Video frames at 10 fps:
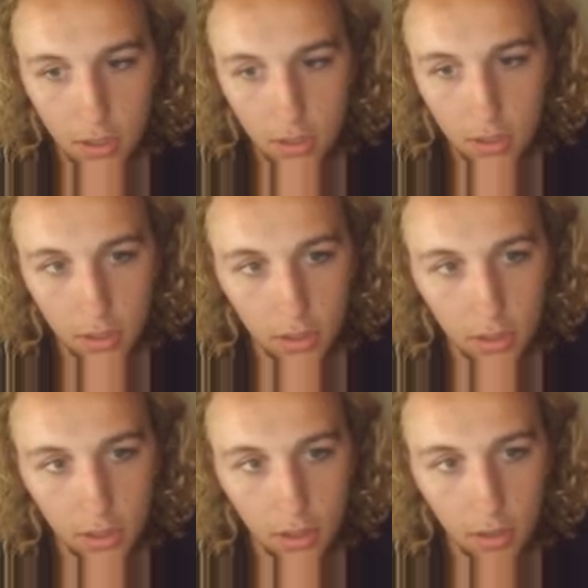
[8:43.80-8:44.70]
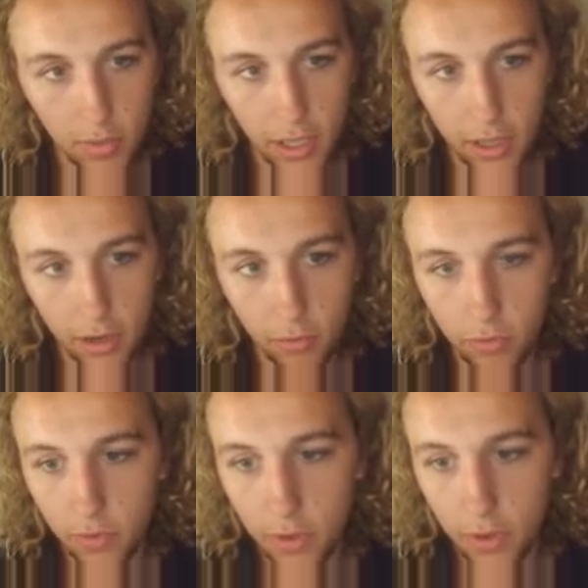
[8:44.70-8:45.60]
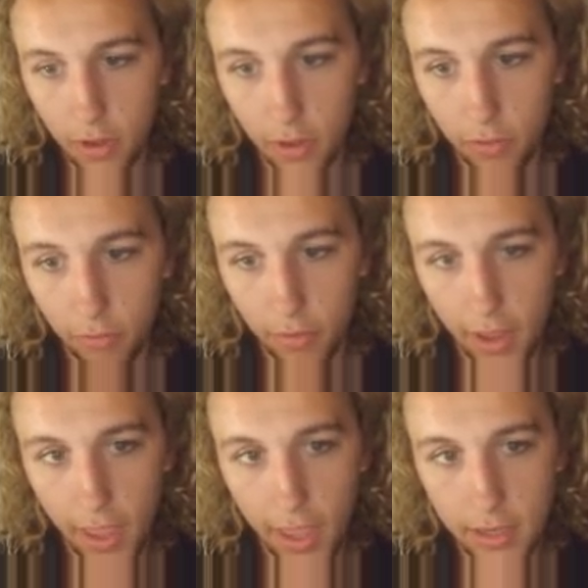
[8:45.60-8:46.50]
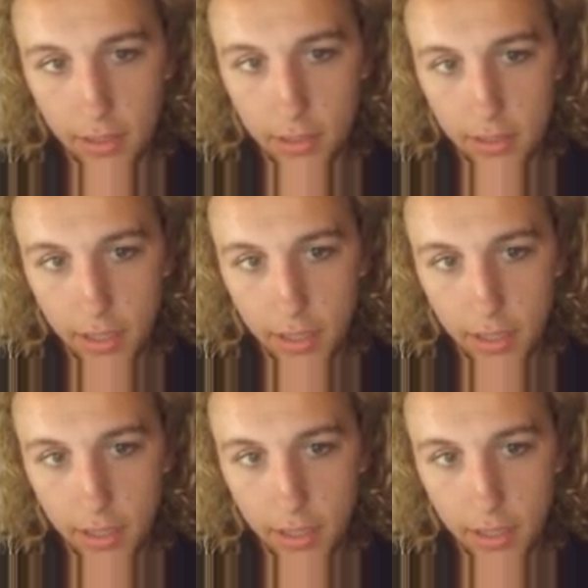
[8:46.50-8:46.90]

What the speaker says: Coming out the other end now.